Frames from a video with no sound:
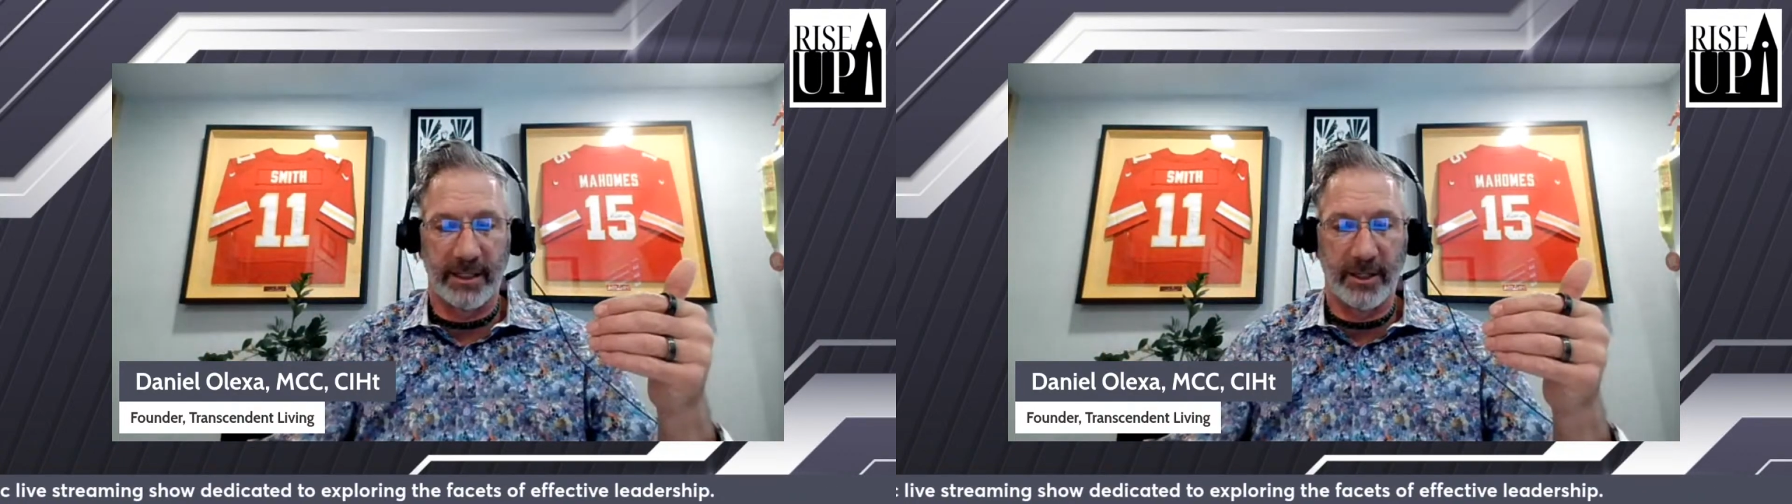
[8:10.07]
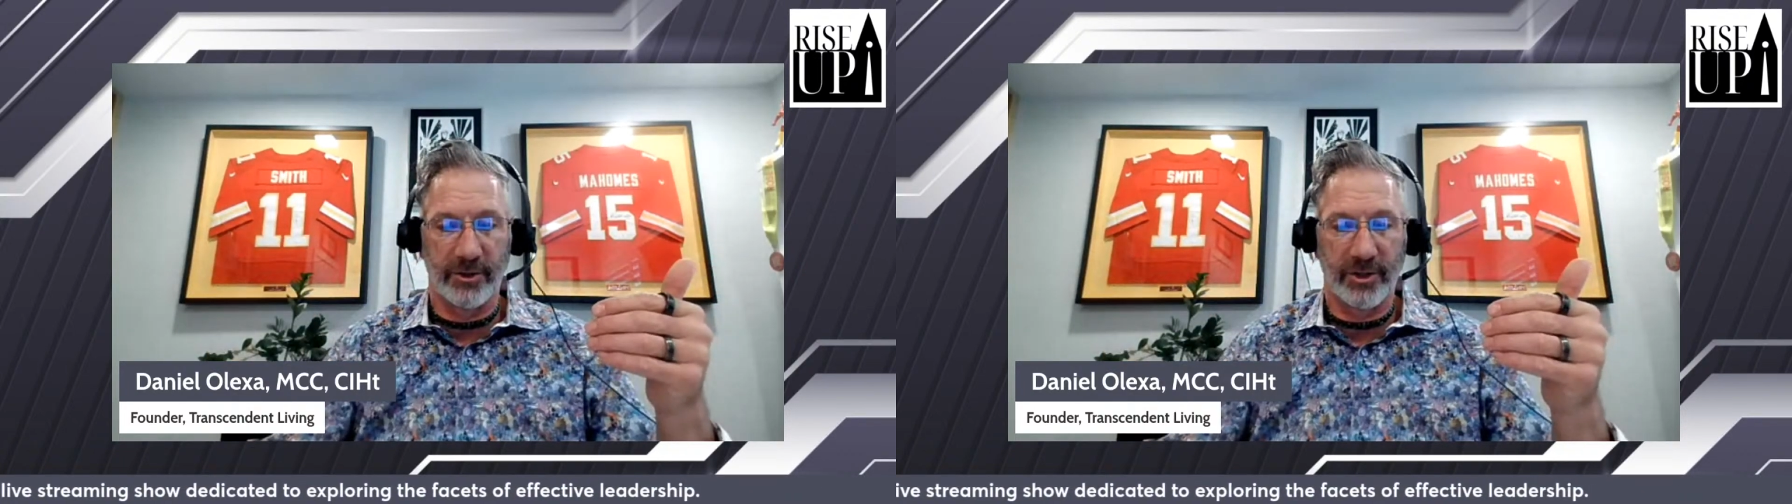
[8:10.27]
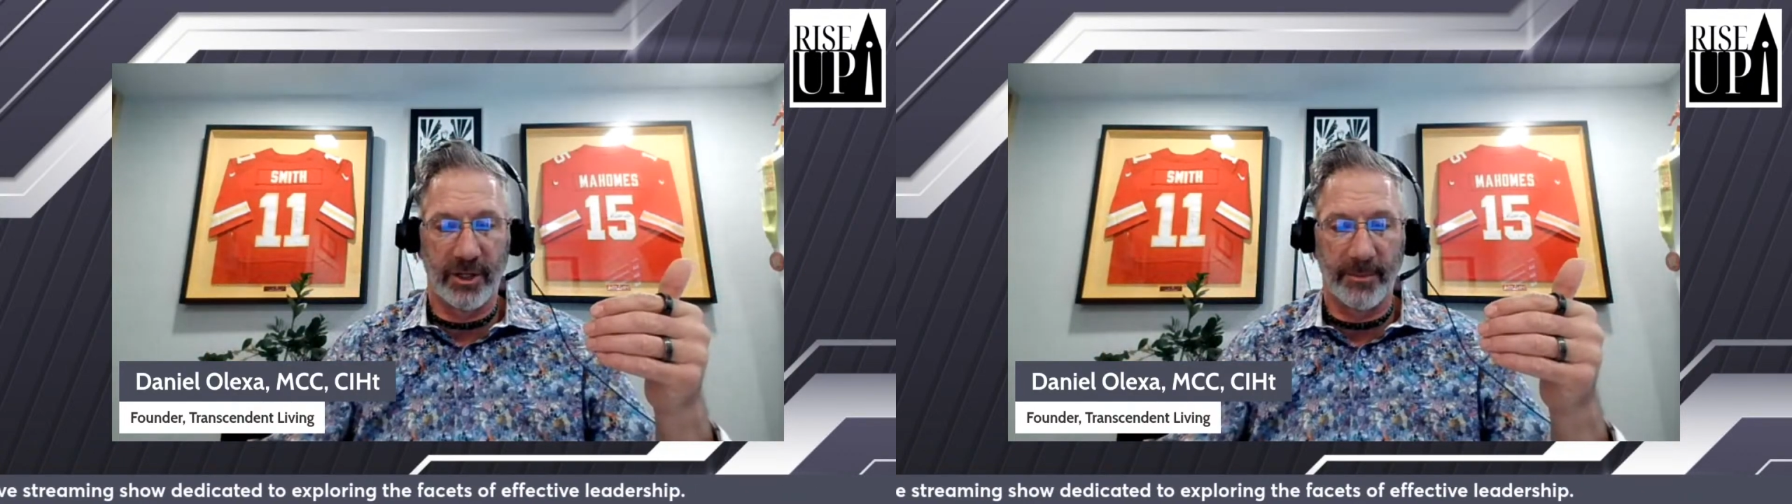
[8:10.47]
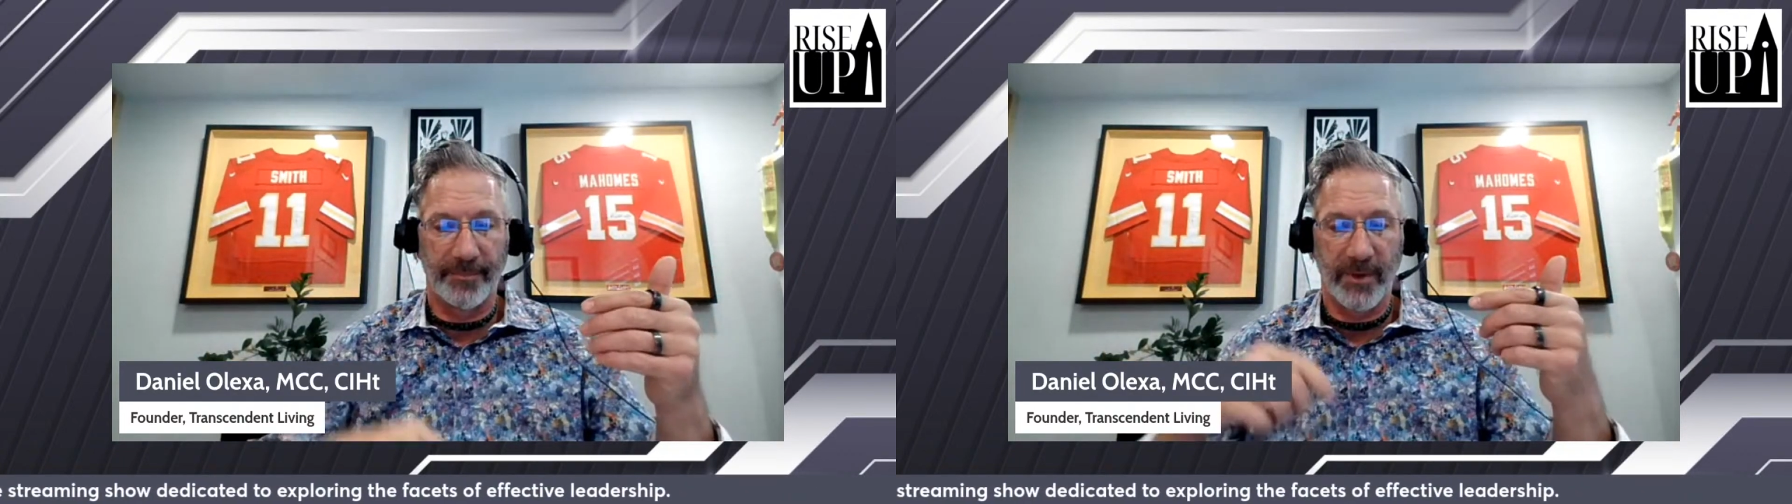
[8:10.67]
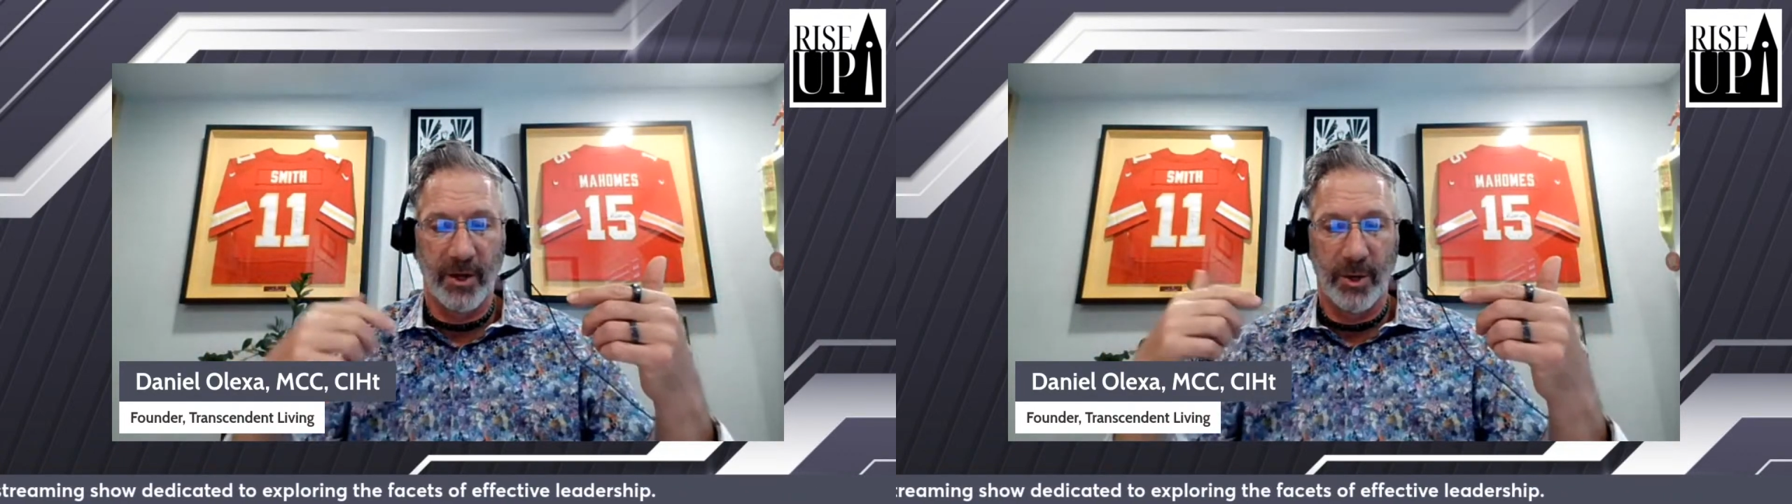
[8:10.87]
leadership,
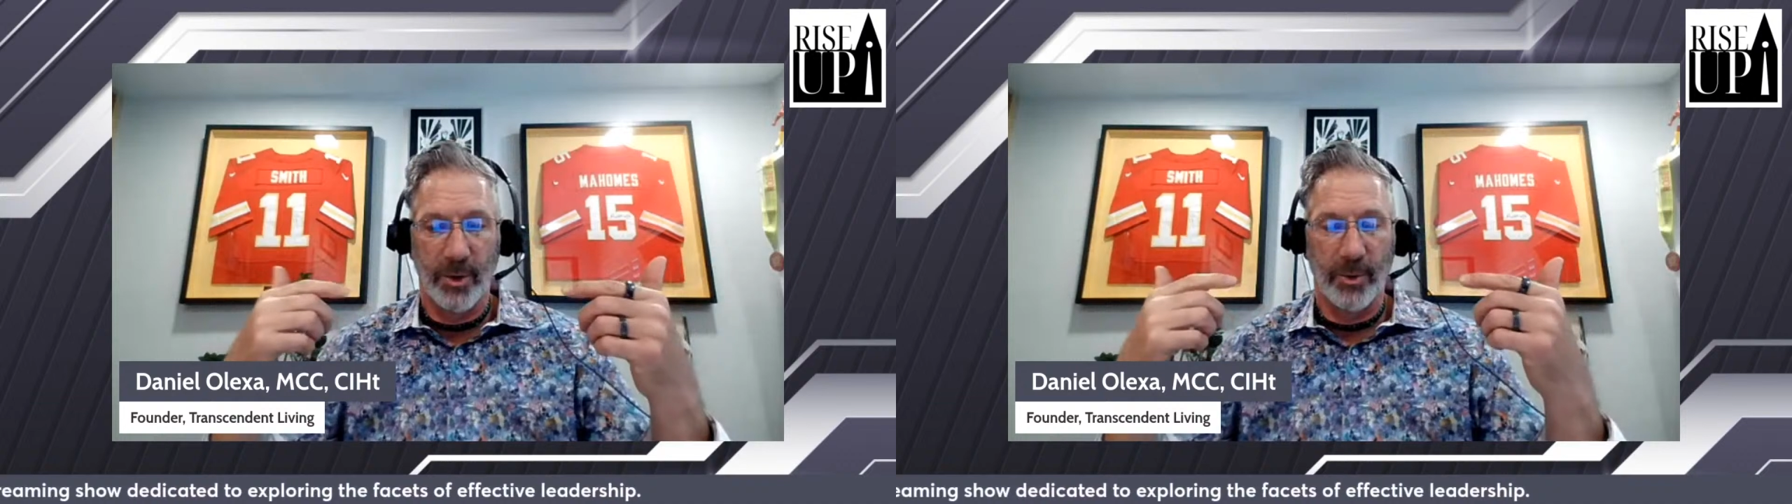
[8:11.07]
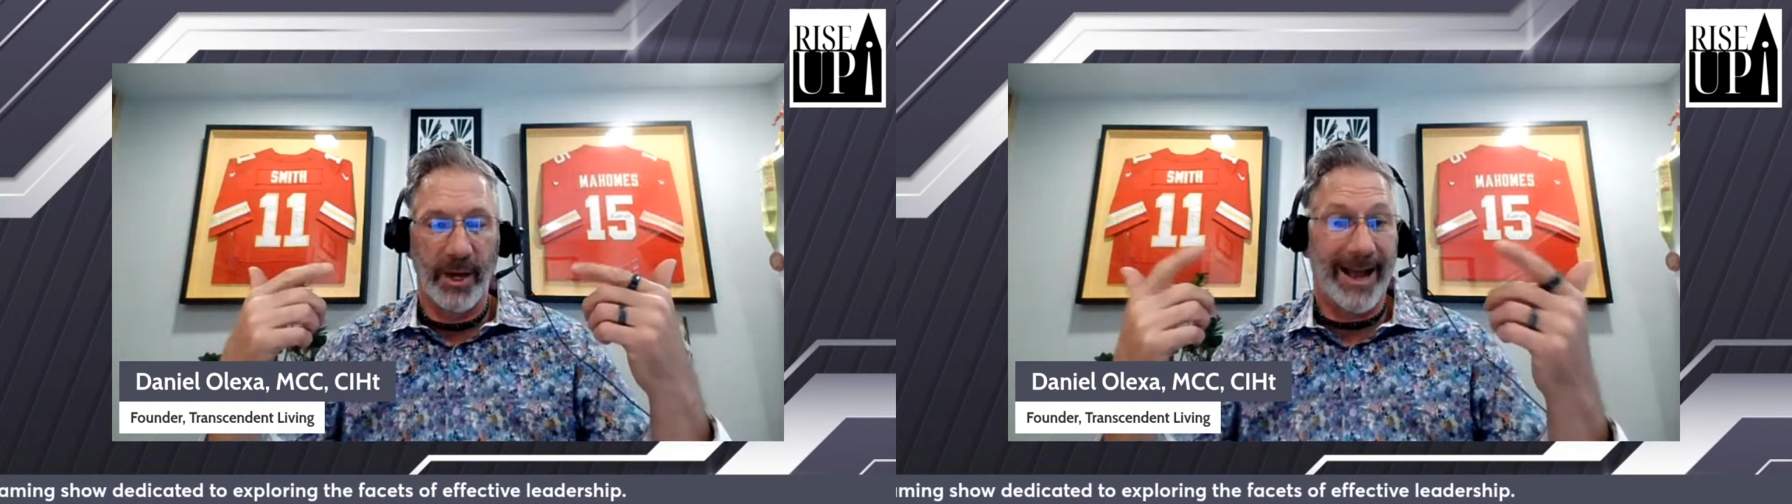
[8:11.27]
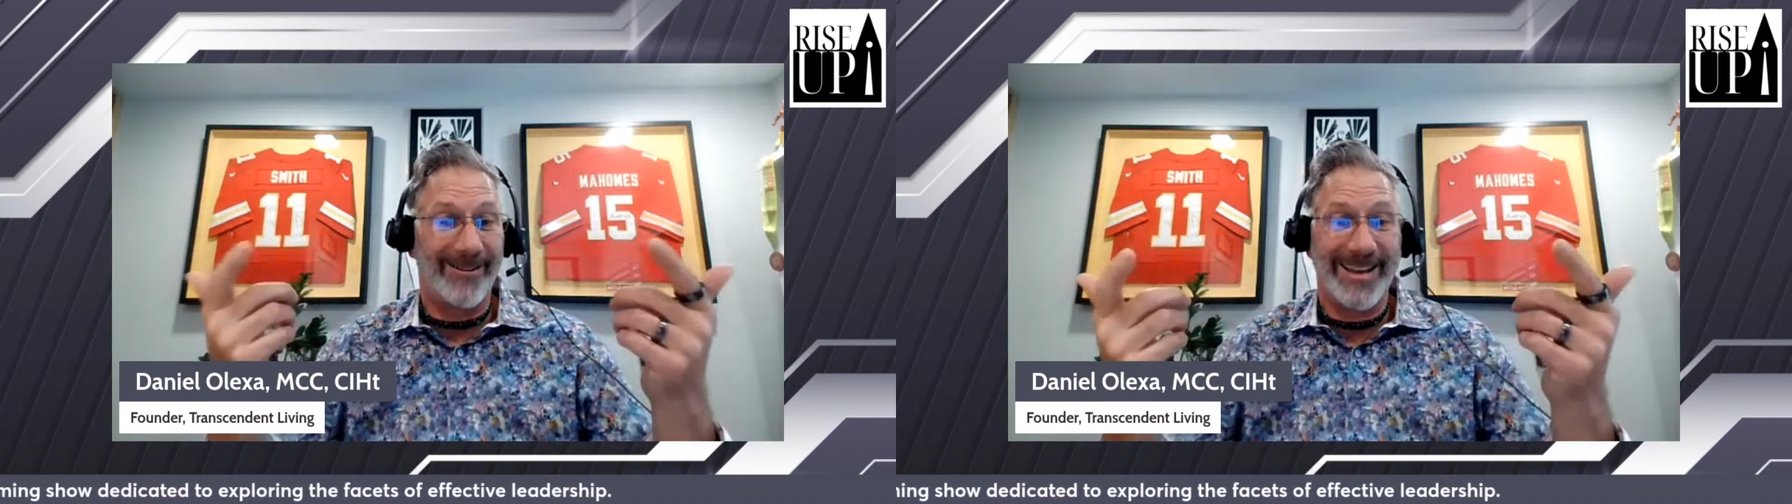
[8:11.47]
how